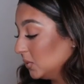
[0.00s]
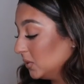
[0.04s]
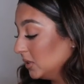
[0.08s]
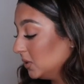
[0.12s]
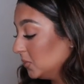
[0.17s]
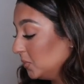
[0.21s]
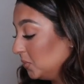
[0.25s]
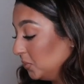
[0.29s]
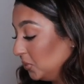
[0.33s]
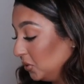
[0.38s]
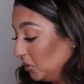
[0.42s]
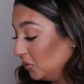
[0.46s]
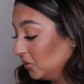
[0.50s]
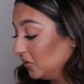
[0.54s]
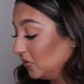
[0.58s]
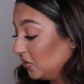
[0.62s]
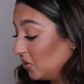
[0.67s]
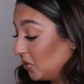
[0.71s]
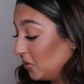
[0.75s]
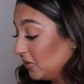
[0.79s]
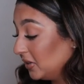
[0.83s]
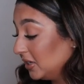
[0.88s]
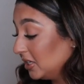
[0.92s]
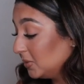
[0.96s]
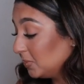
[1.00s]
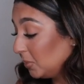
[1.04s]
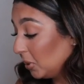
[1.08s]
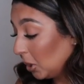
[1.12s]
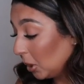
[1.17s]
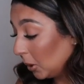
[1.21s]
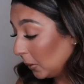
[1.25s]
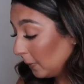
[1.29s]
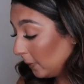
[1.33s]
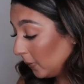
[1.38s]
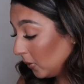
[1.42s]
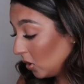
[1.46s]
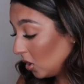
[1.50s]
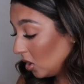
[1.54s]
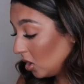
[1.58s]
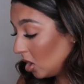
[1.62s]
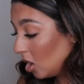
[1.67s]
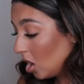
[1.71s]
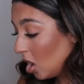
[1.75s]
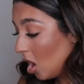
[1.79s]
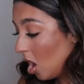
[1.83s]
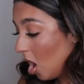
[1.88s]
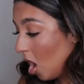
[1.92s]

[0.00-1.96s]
one's beautiful. This purple,